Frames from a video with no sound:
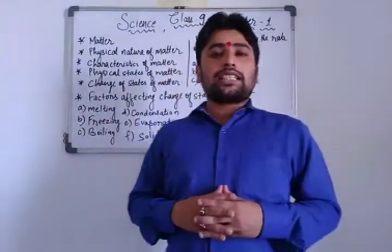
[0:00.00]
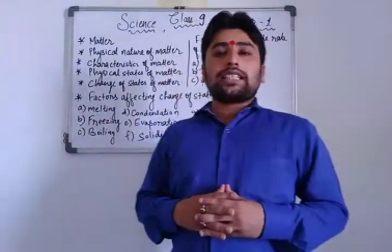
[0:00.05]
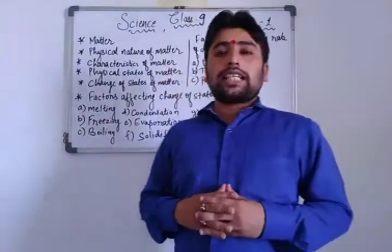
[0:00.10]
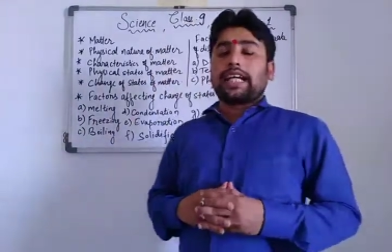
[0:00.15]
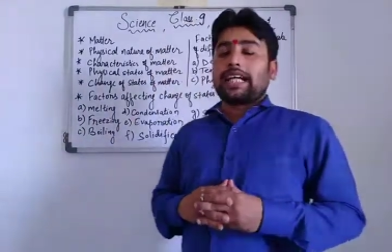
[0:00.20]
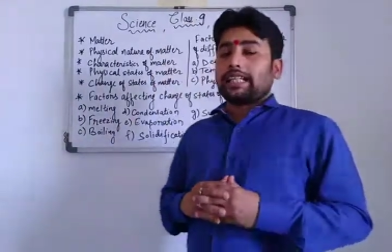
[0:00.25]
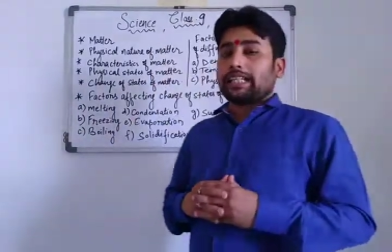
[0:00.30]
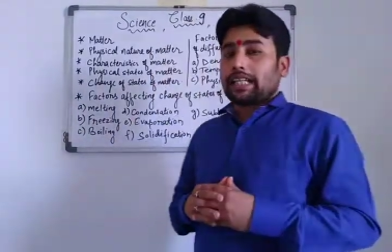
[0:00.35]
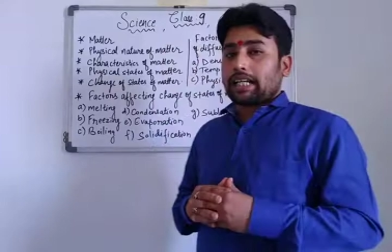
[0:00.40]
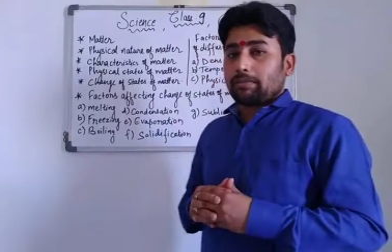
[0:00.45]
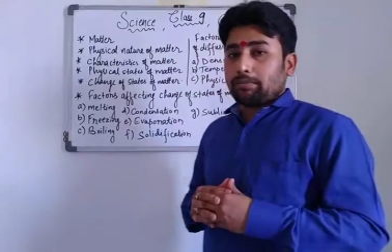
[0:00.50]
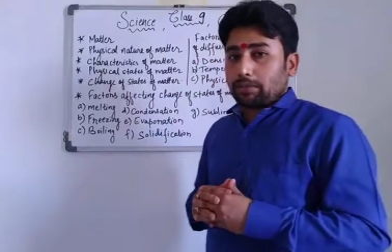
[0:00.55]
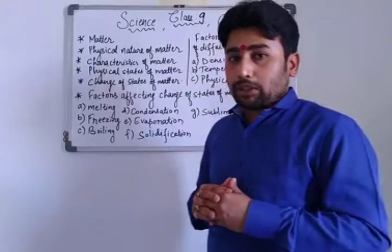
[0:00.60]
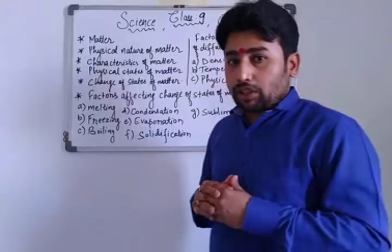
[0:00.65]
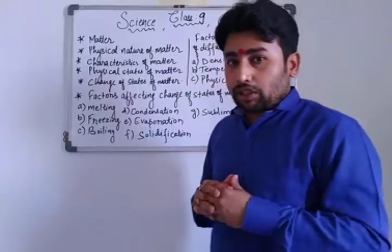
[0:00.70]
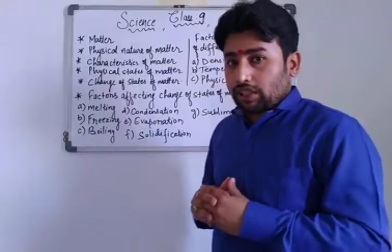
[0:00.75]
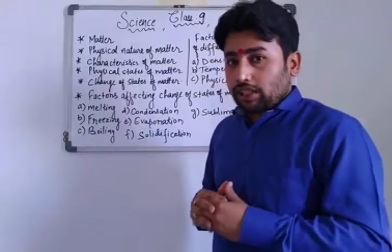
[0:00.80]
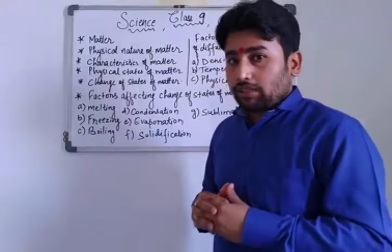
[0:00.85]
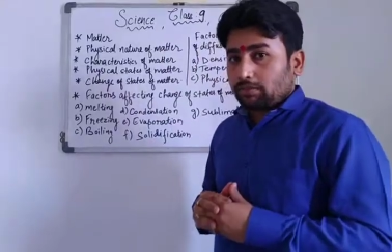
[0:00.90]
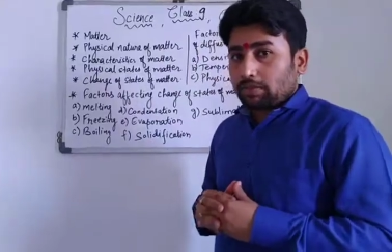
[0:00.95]
and can be
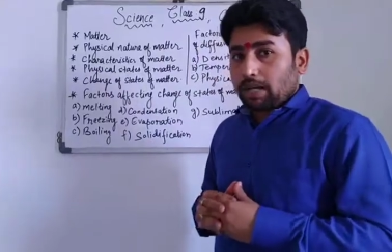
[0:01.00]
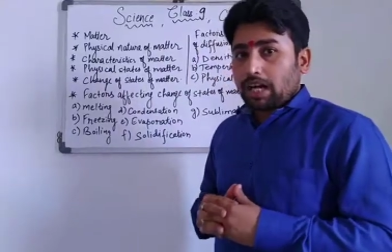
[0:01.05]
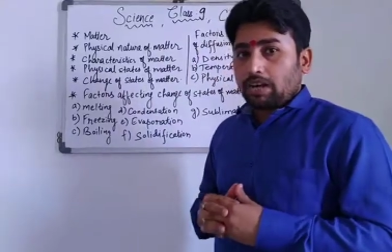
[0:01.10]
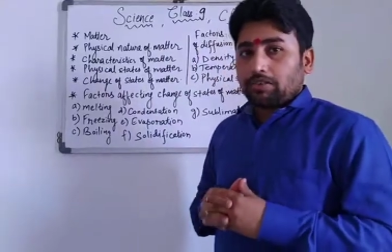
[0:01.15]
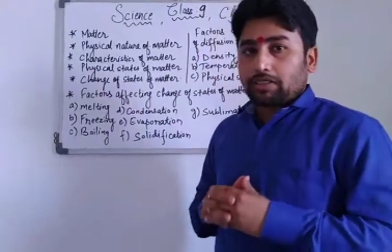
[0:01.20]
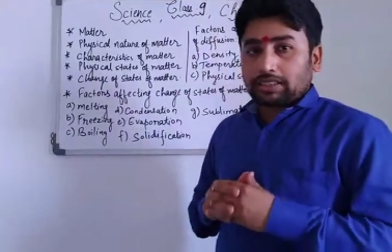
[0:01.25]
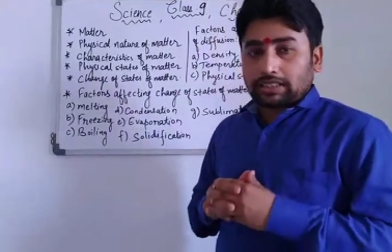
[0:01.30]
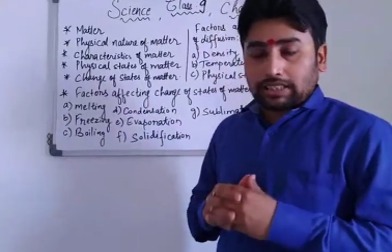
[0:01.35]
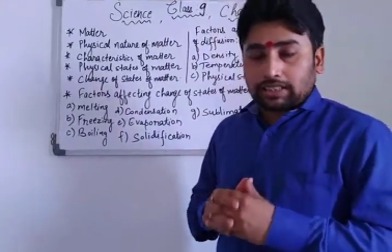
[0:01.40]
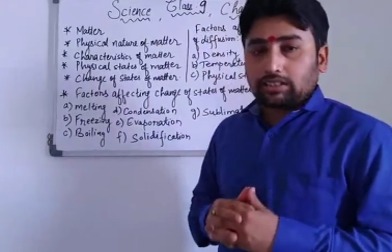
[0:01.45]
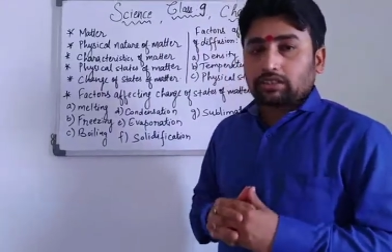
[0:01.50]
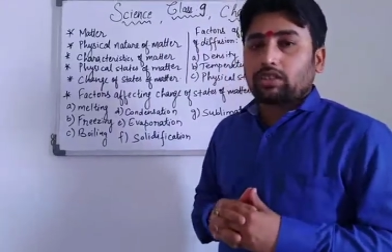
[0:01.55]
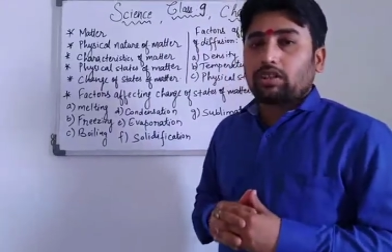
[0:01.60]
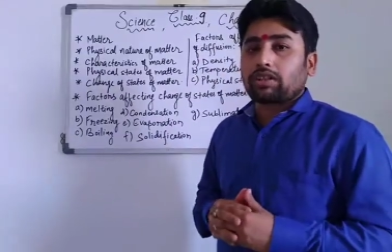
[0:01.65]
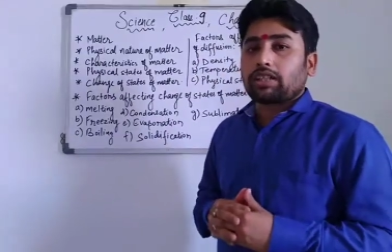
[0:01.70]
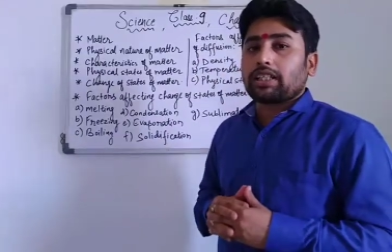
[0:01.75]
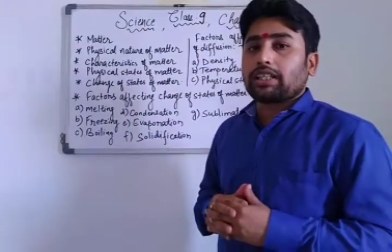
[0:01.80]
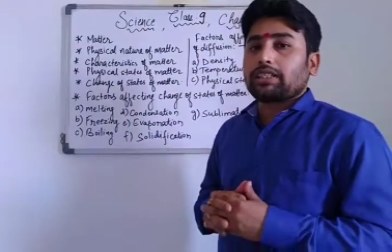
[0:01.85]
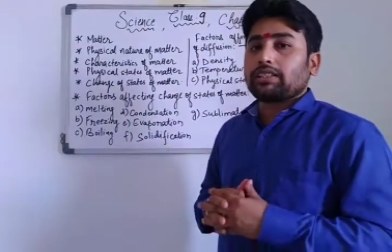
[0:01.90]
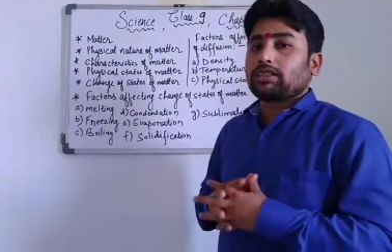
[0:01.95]
judged by our sense
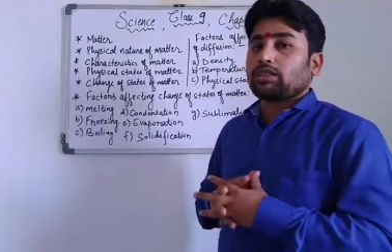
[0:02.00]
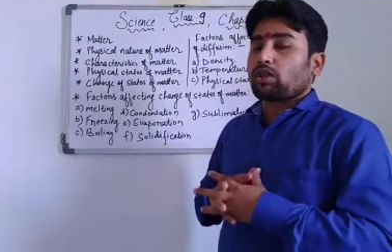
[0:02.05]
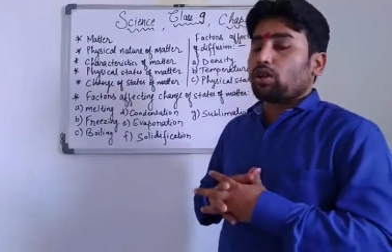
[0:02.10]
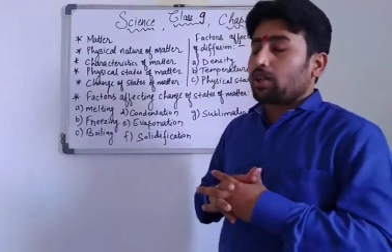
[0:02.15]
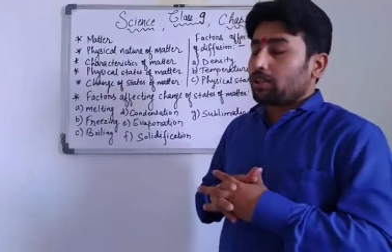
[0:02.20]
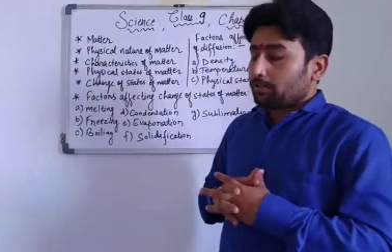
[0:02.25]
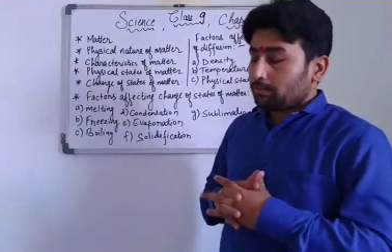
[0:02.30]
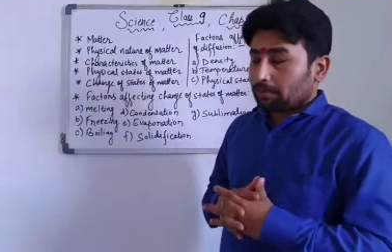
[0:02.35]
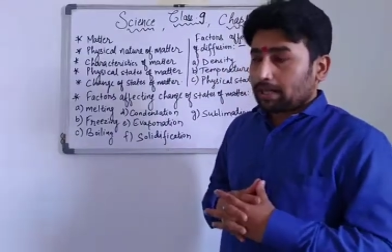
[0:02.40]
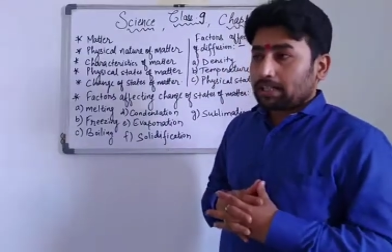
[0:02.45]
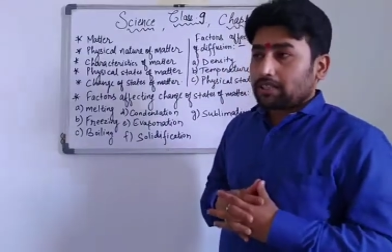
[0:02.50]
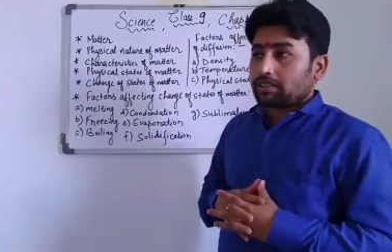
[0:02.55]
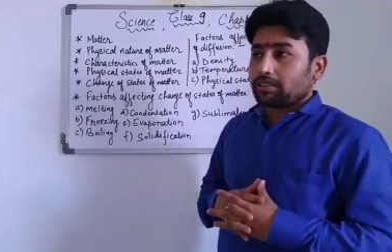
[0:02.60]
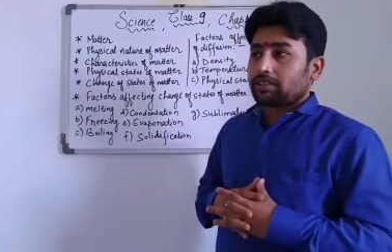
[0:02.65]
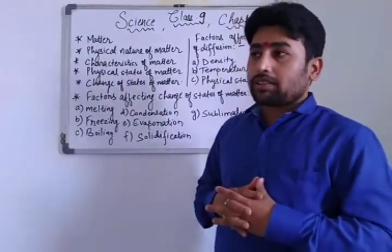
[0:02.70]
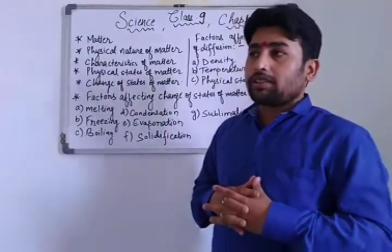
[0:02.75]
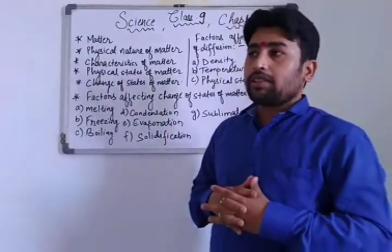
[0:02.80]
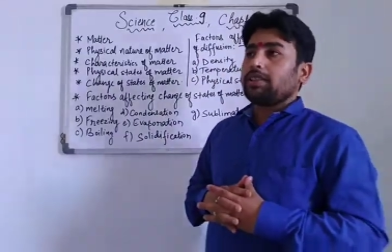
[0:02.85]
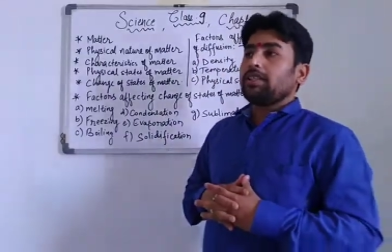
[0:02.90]
organ is called matter.